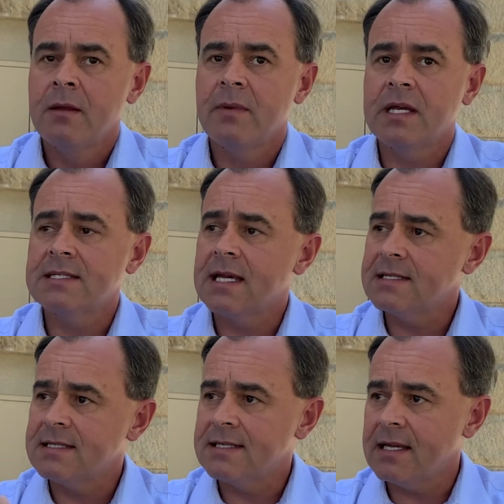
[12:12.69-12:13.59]
Because as
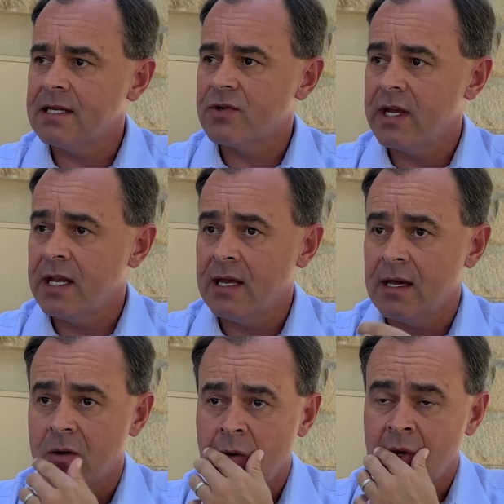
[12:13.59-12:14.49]
it stands right
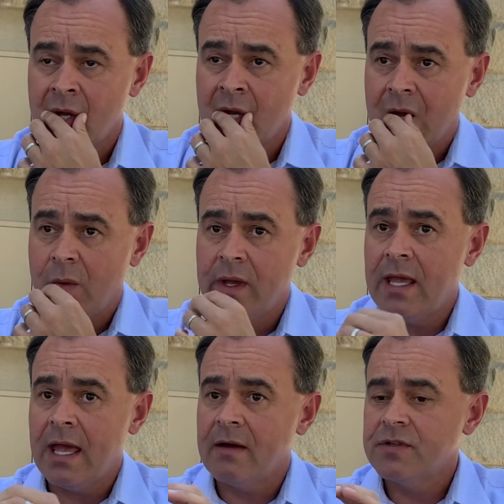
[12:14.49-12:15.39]
now, we
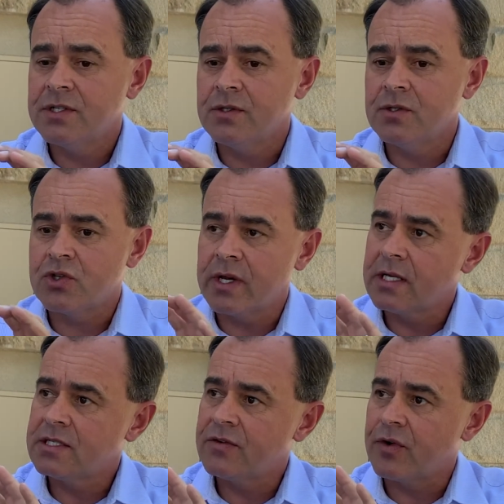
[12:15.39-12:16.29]
have to
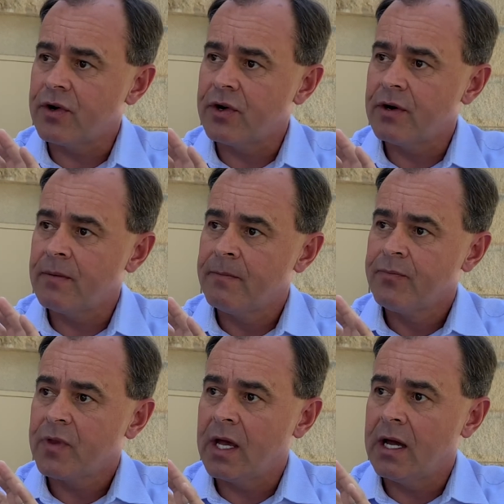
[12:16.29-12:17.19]
transfer
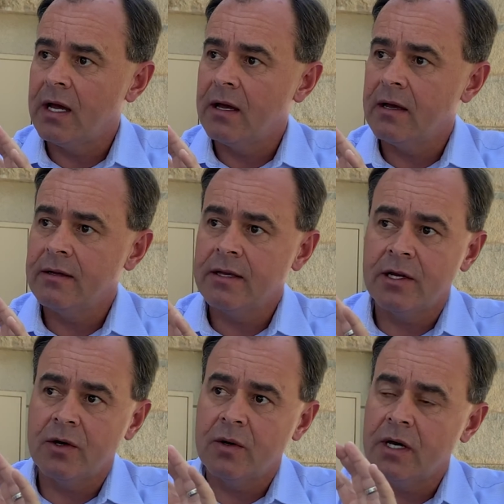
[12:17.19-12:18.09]

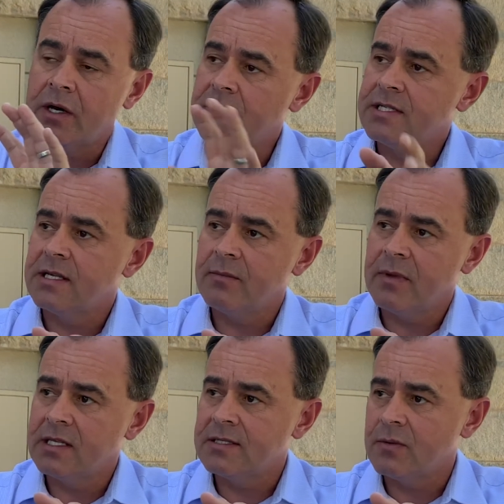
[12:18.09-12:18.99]
hundreds of
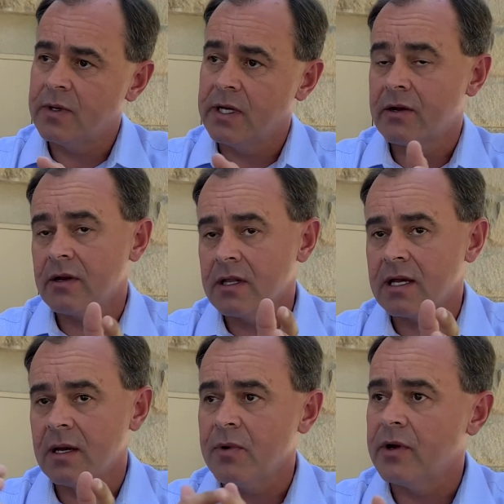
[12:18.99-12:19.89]
inmates a week, or a
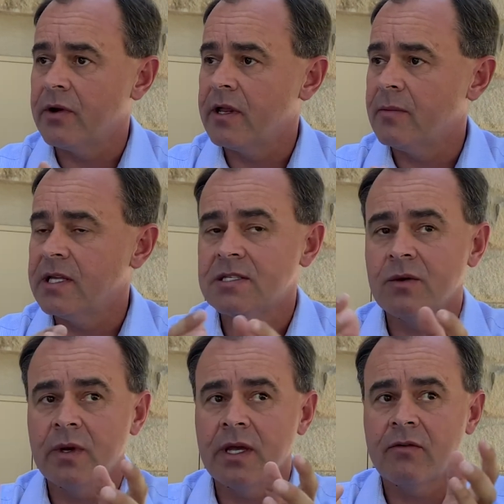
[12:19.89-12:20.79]
couple hundred inmates a
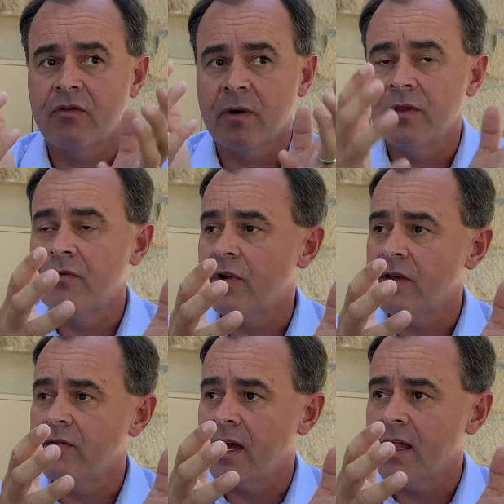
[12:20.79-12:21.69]
week, from the
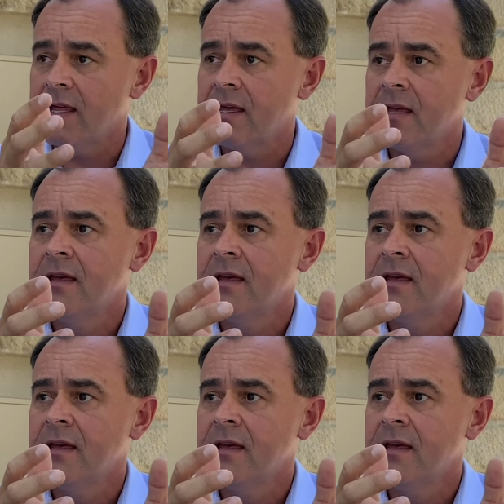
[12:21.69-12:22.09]
Verde Valley